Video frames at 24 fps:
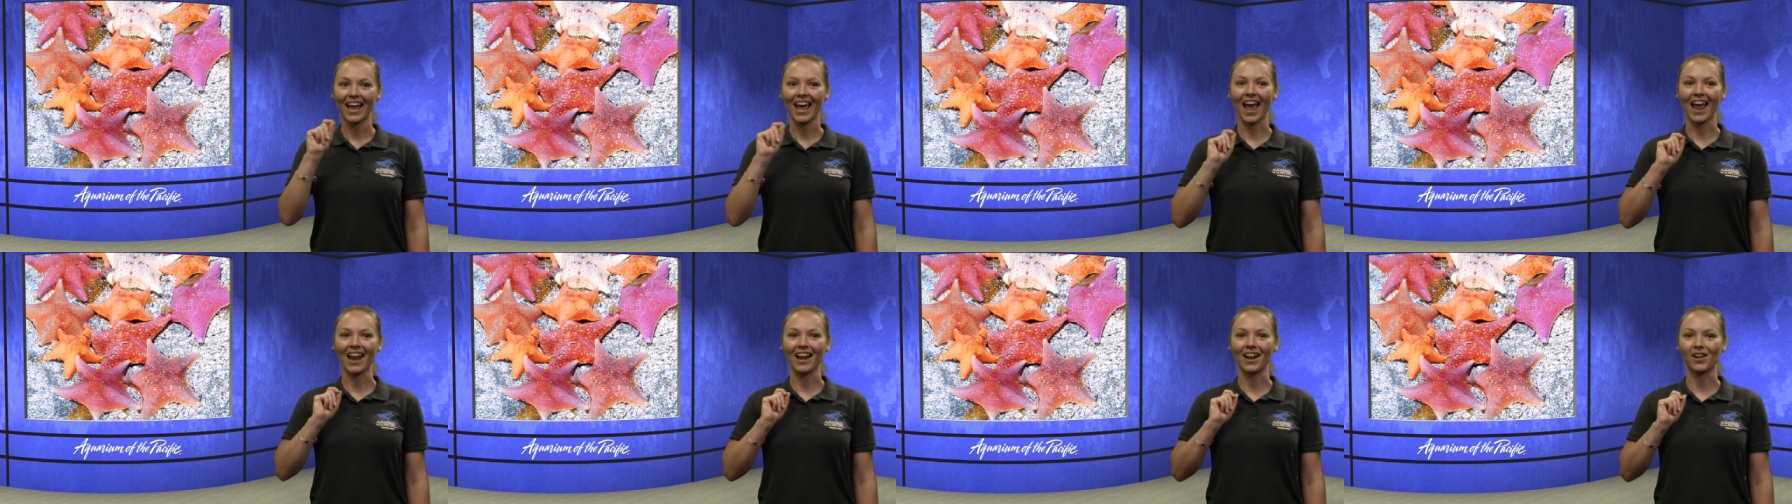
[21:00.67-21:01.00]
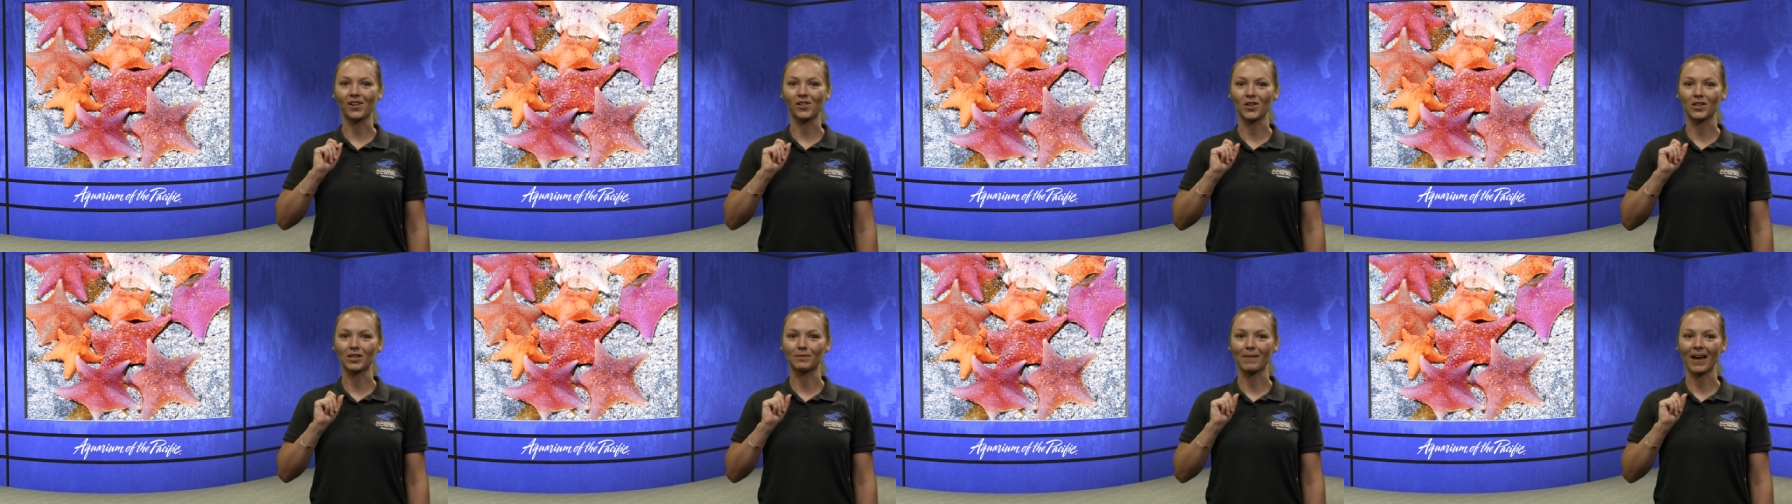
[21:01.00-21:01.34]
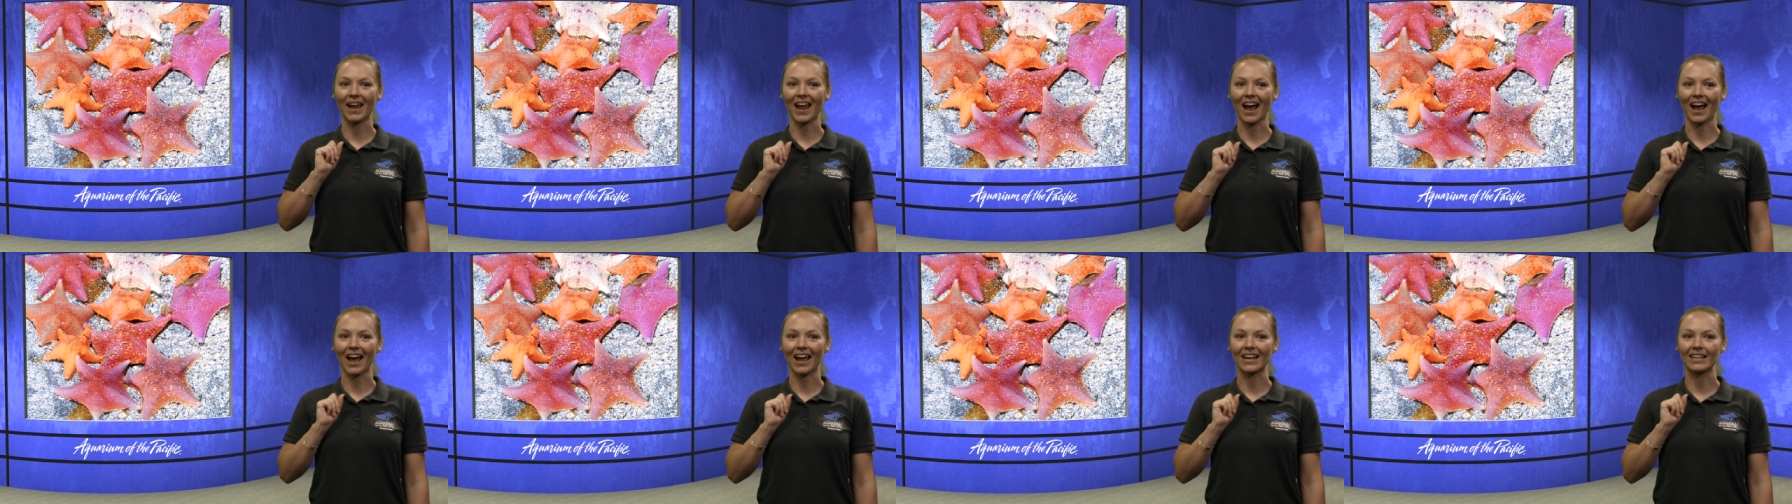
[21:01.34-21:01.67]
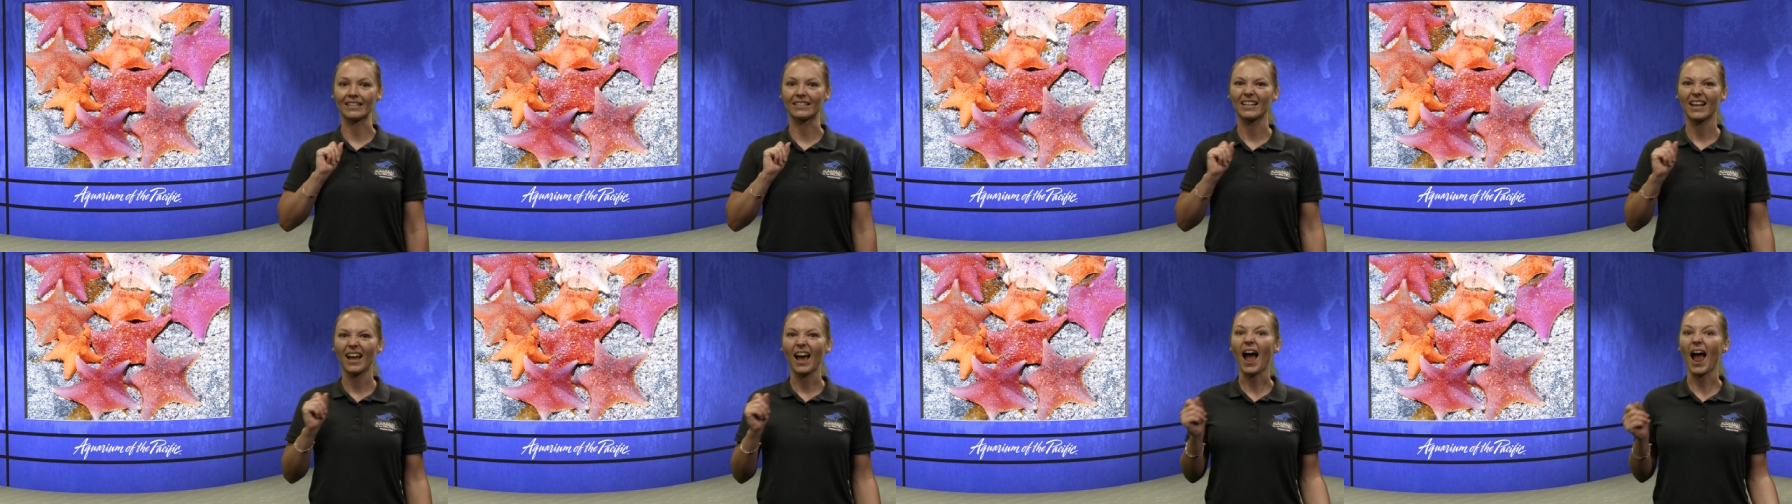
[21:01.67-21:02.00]
and I close my
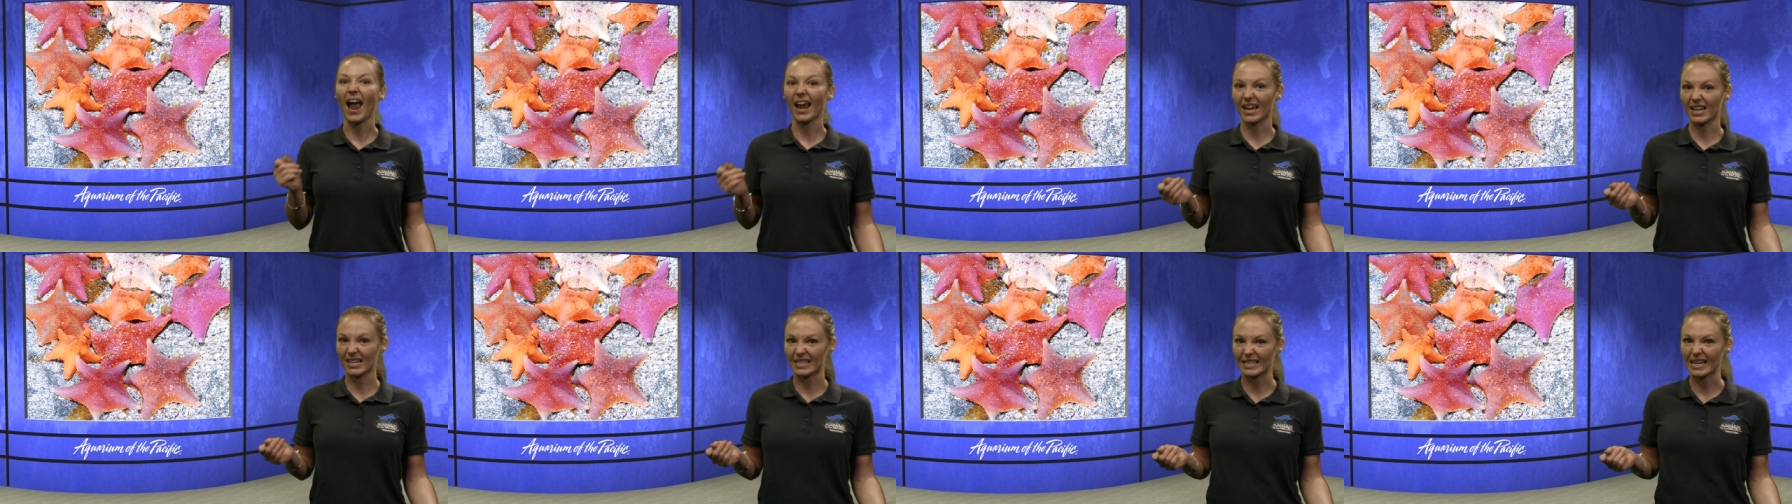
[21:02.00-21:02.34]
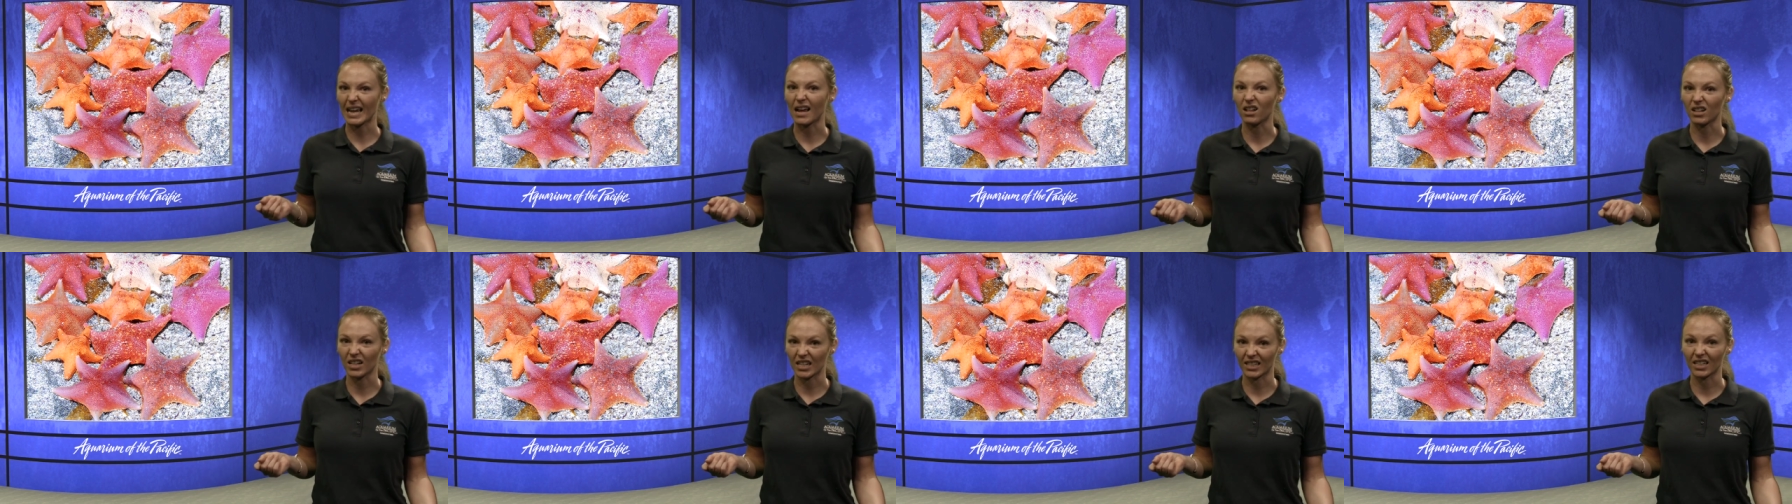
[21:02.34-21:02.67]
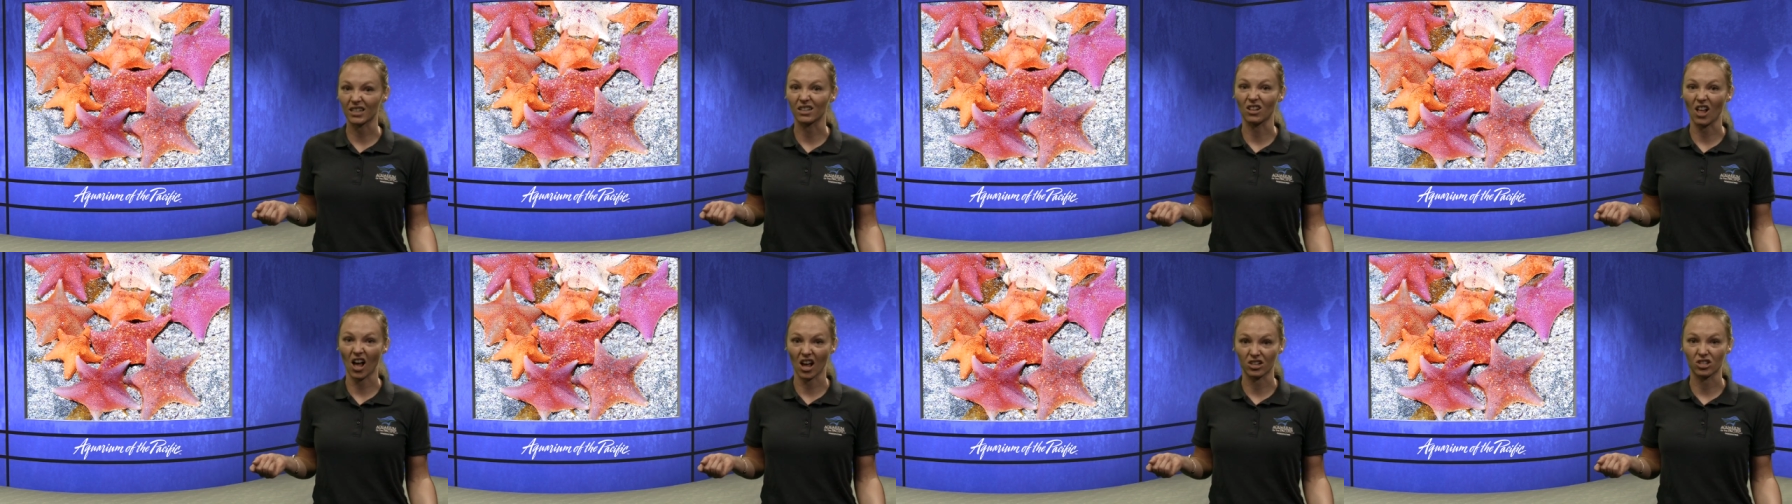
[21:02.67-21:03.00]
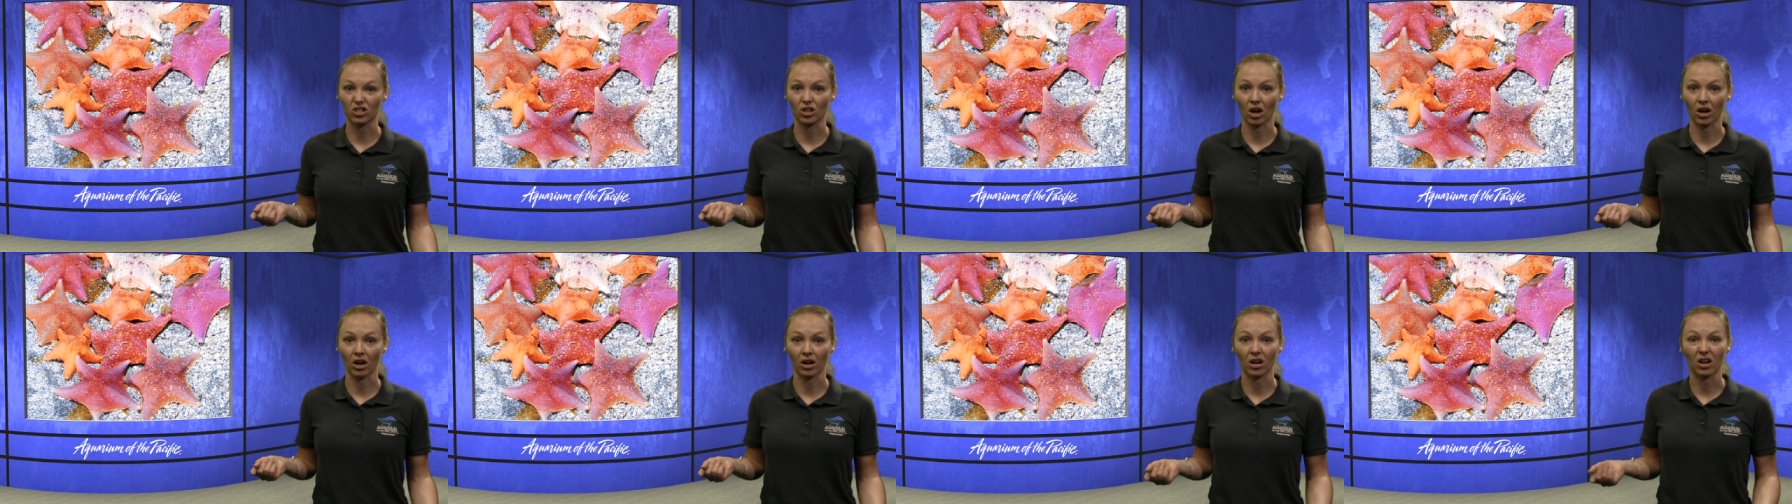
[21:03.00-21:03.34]
eyes, I can tell it's a lot
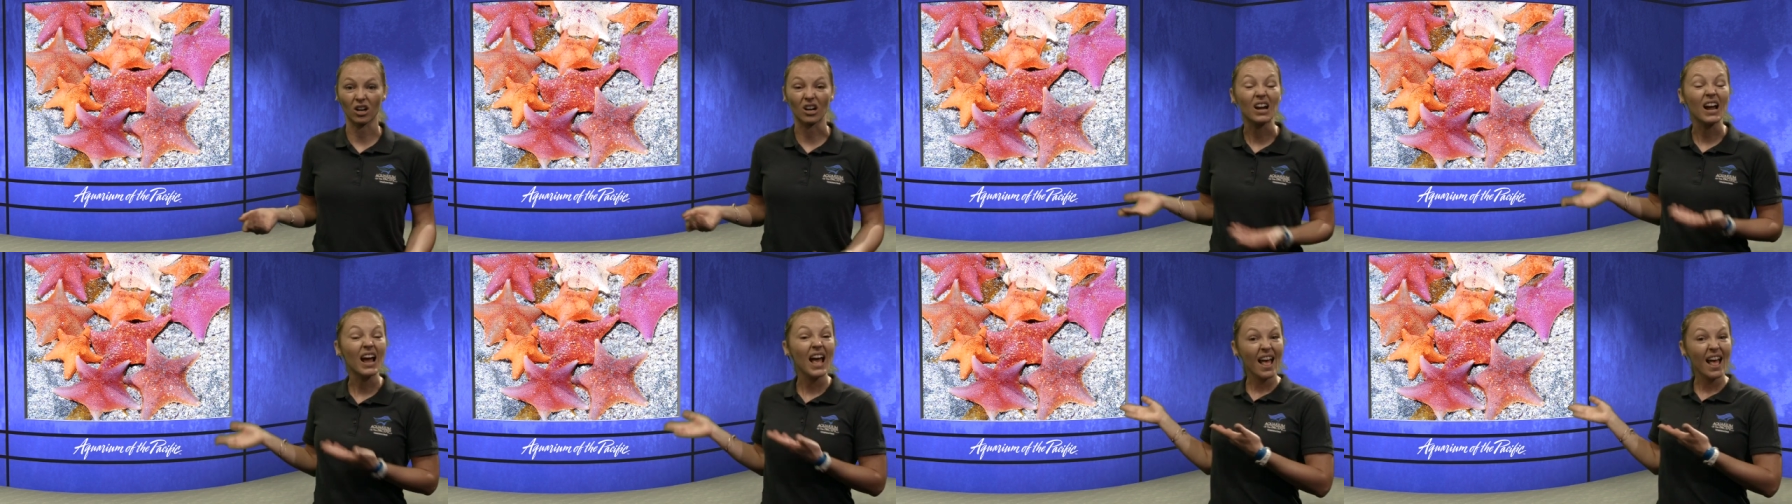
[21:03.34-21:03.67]
darker.